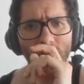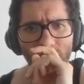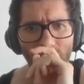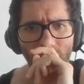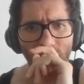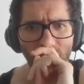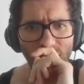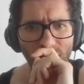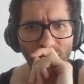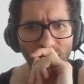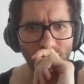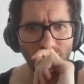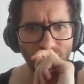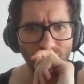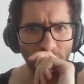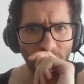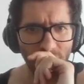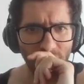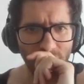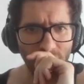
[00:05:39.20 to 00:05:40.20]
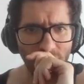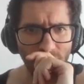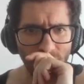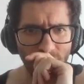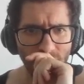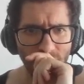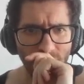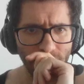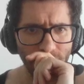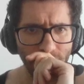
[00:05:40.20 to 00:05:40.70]
Knight goes back
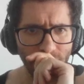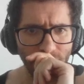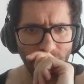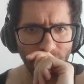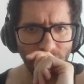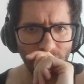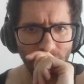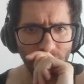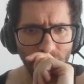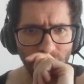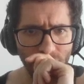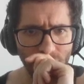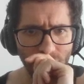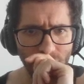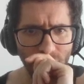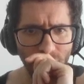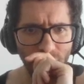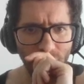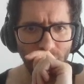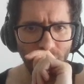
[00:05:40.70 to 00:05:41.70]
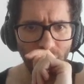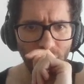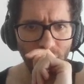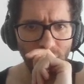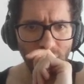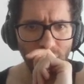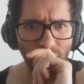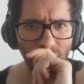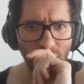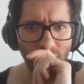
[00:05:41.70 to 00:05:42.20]
here,
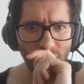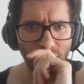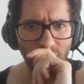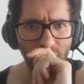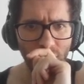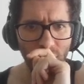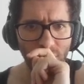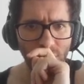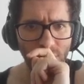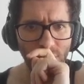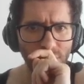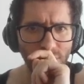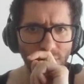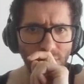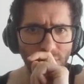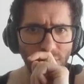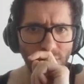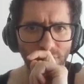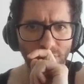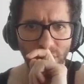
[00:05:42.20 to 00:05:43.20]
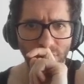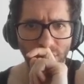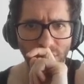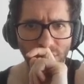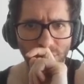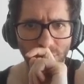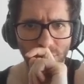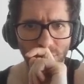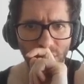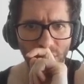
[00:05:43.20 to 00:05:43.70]
rerouting. Now d5
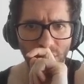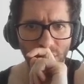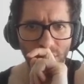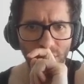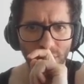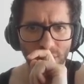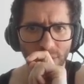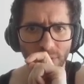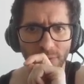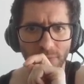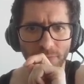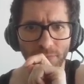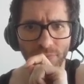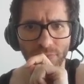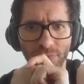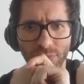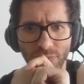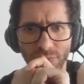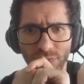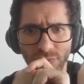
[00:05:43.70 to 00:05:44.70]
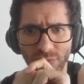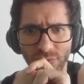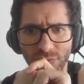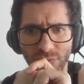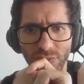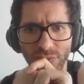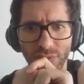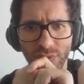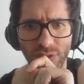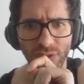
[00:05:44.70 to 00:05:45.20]
gets played.
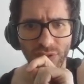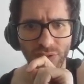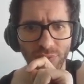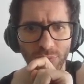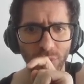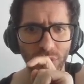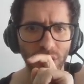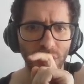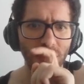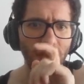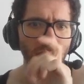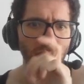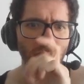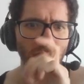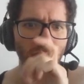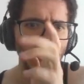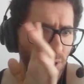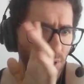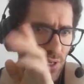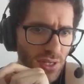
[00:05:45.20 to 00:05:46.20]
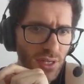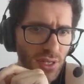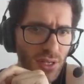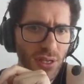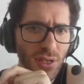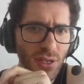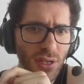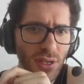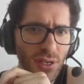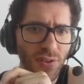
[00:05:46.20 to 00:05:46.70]
This pawn
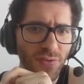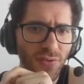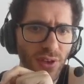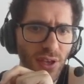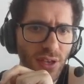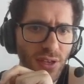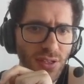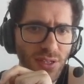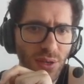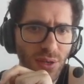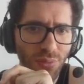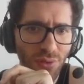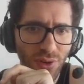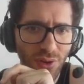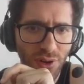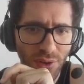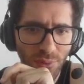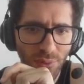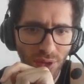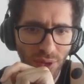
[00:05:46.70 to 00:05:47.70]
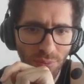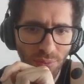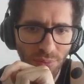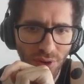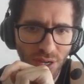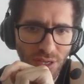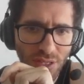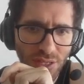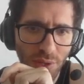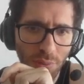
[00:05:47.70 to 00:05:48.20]
supported by a
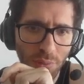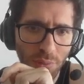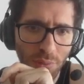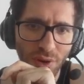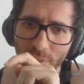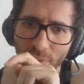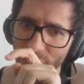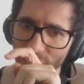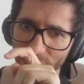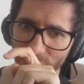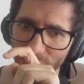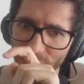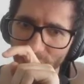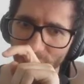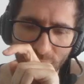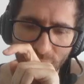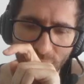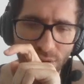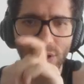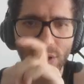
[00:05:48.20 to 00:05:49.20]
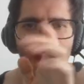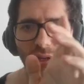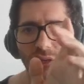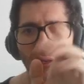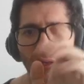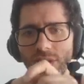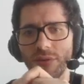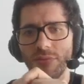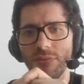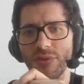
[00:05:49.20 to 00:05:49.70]
pawn, supported by the rook,
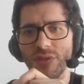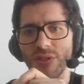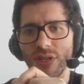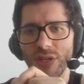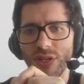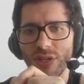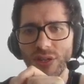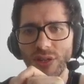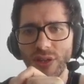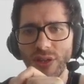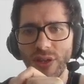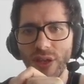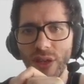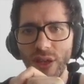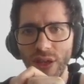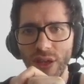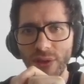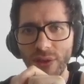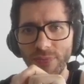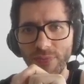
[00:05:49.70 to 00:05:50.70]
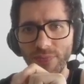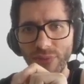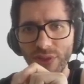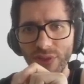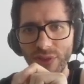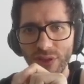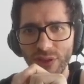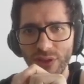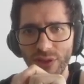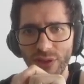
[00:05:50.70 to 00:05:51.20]
potentially
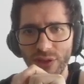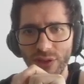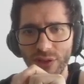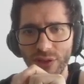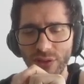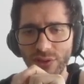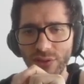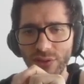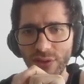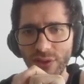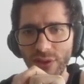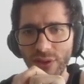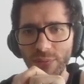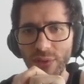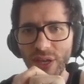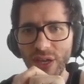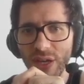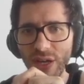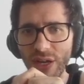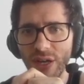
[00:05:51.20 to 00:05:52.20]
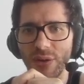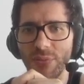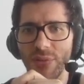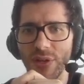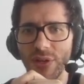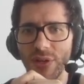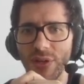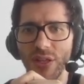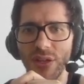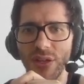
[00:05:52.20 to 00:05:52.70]
could become a
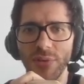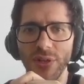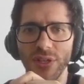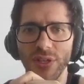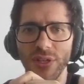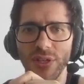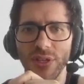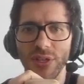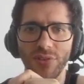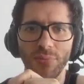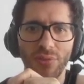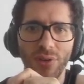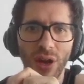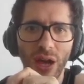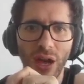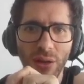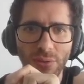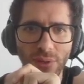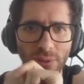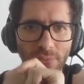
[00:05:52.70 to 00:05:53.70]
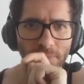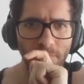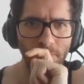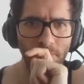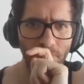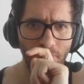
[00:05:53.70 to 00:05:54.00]
little bit of a problem.